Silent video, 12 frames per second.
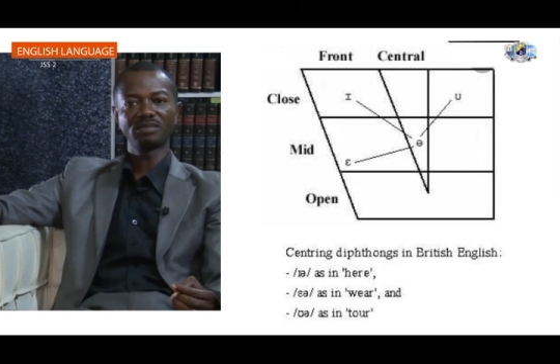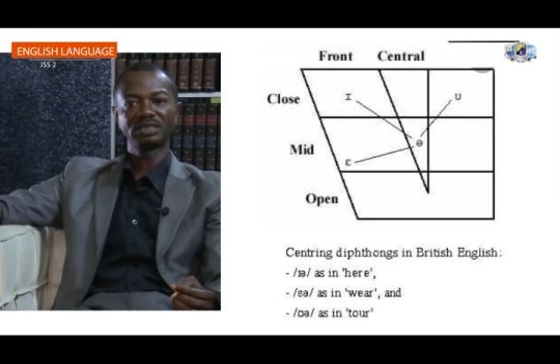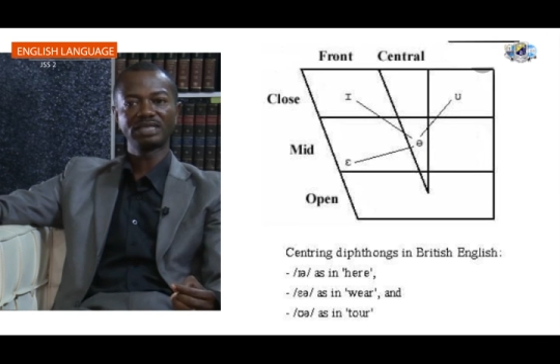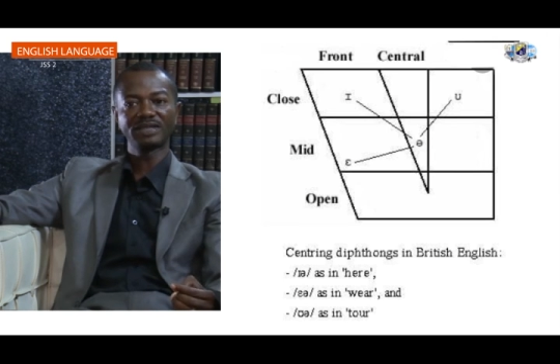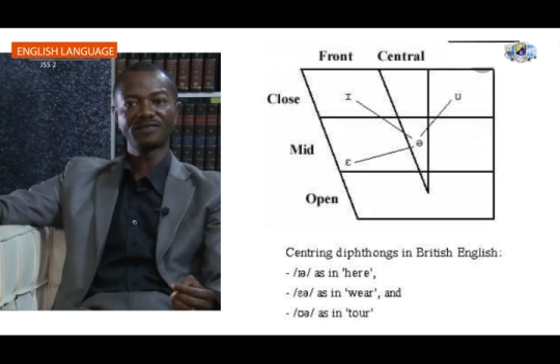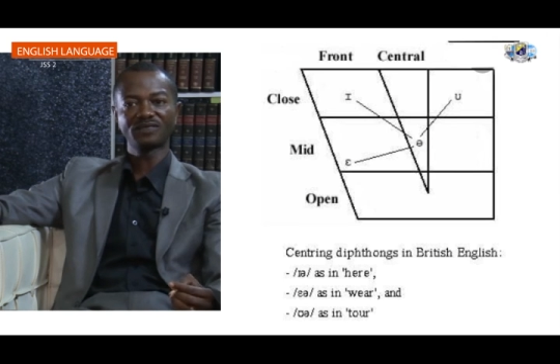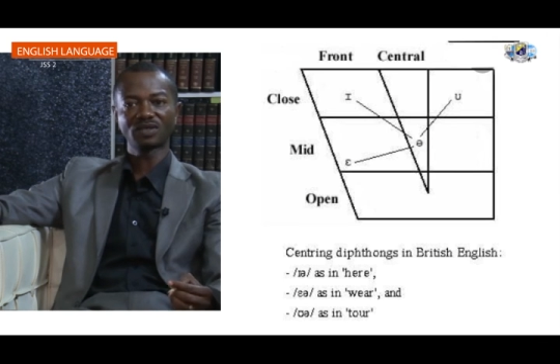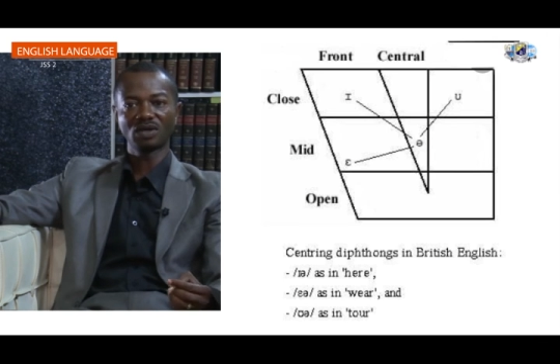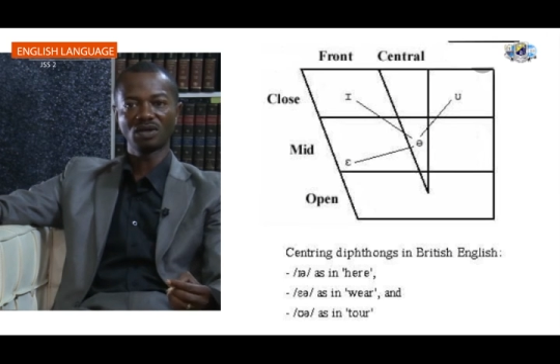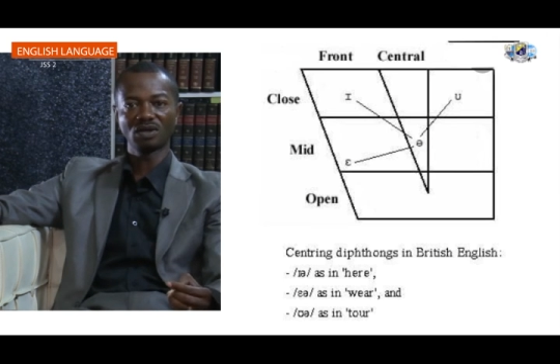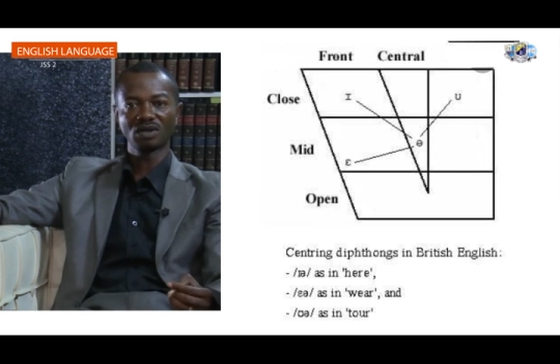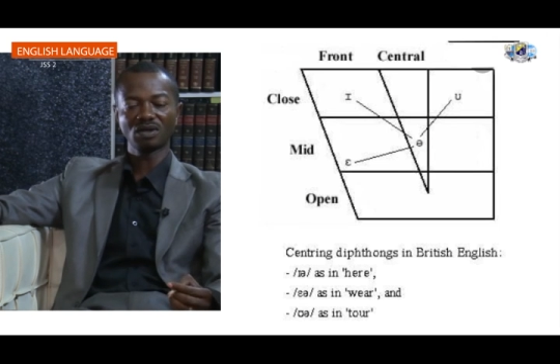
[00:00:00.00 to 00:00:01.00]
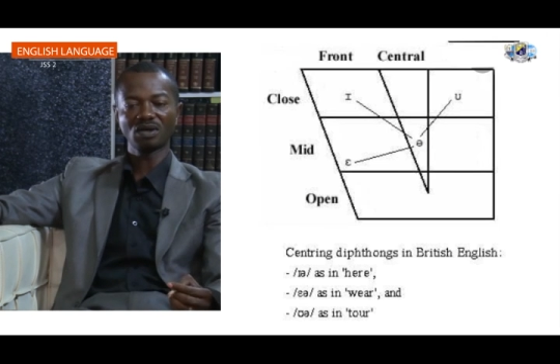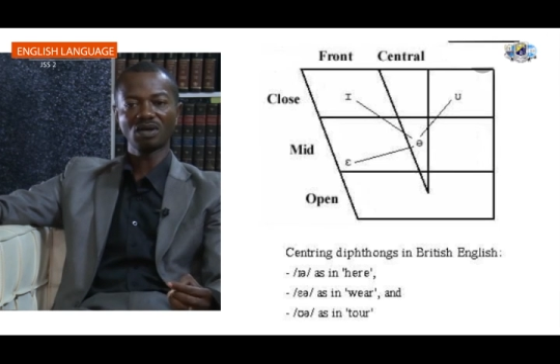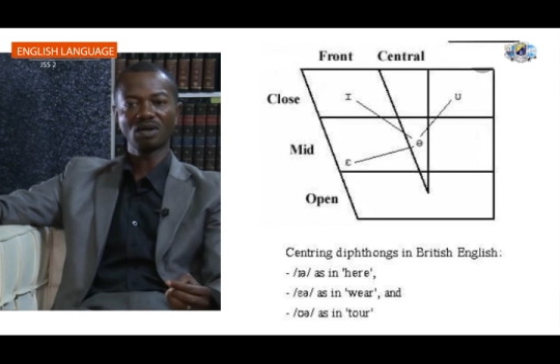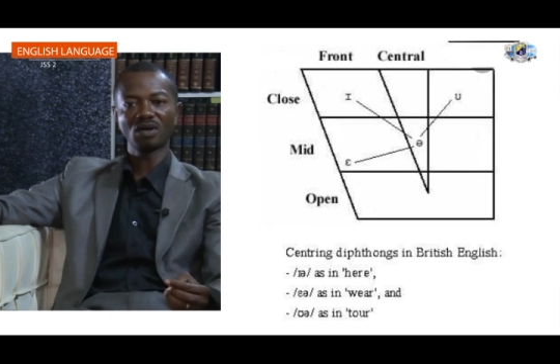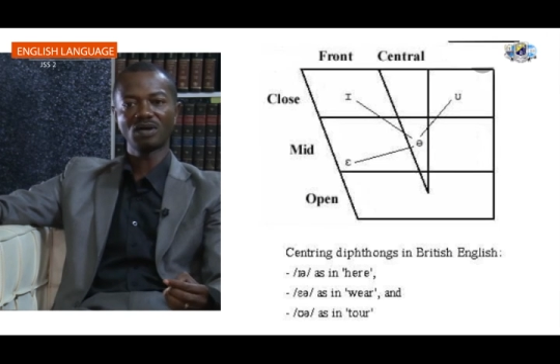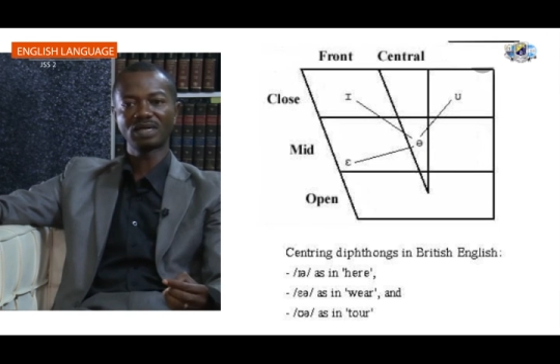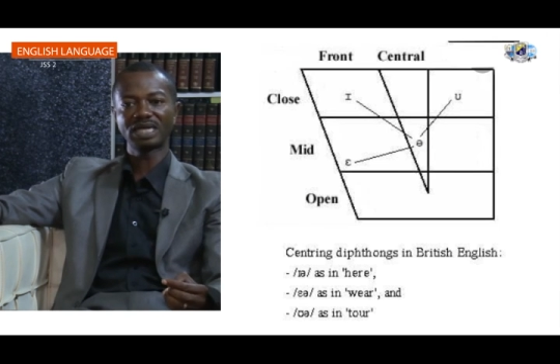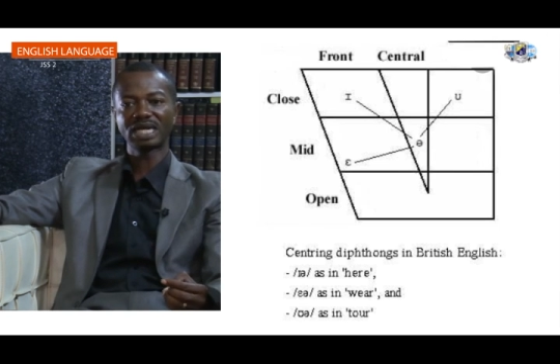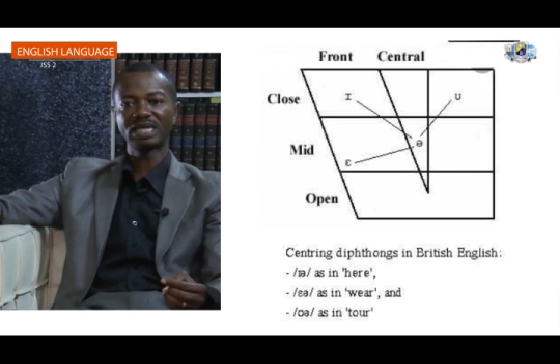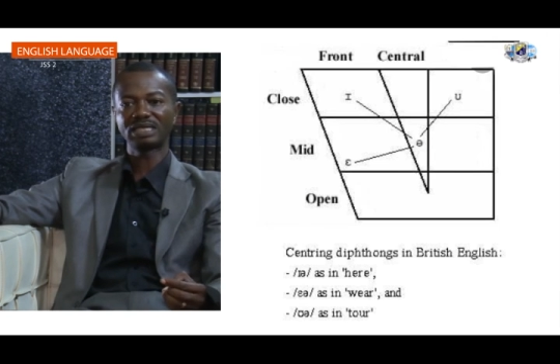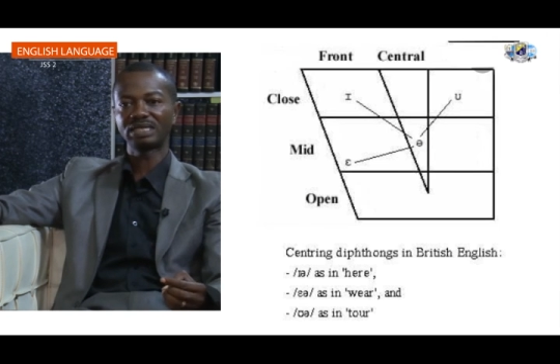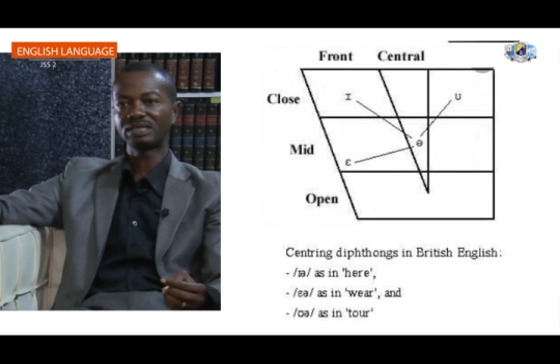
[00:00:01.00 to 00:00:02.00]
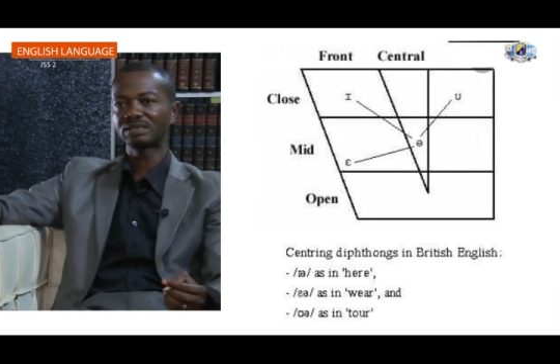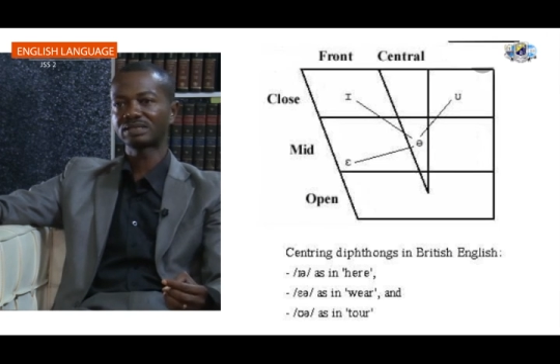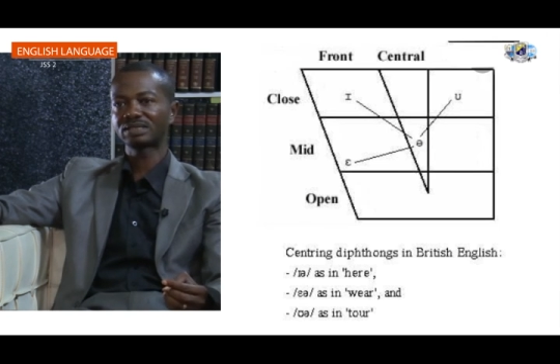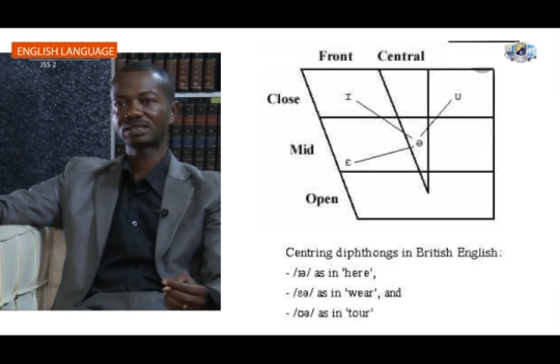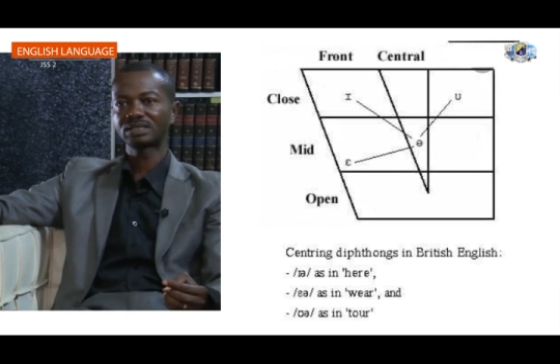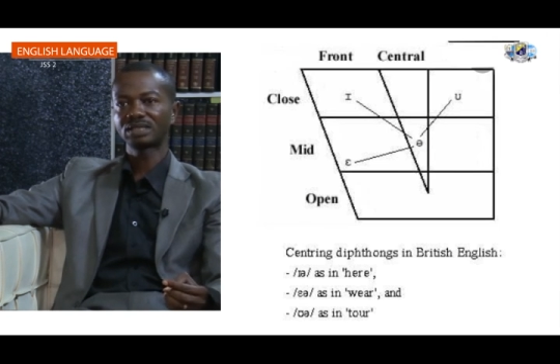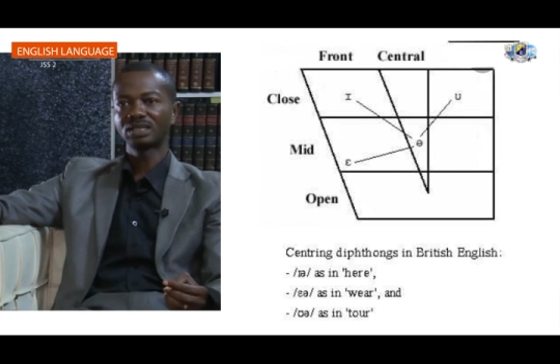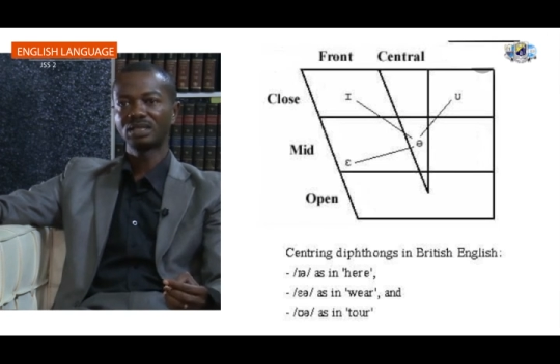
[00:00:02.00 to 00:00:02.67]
diphthong under these